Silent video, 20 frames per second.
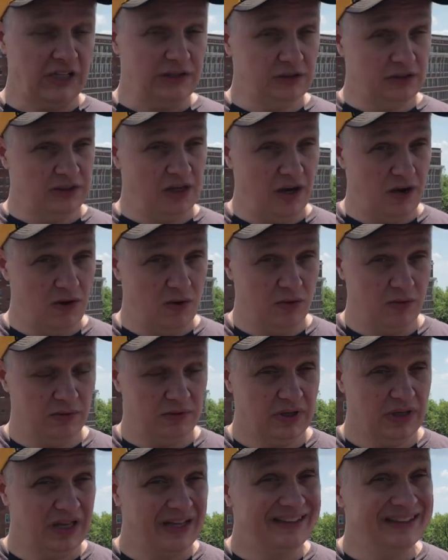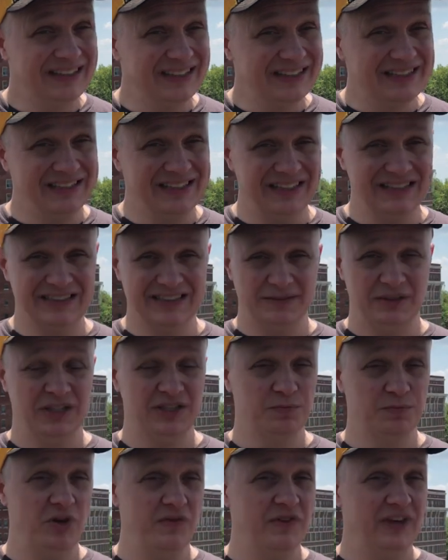so this, this,
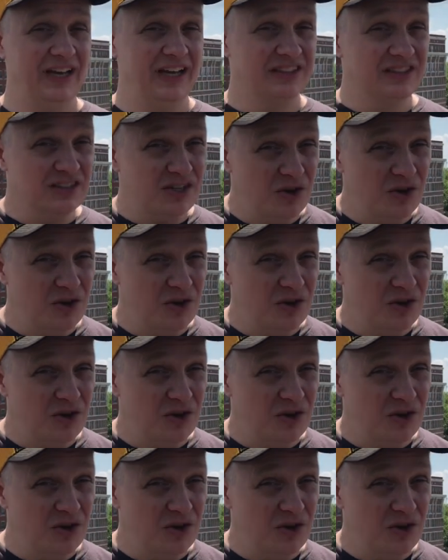this movie gets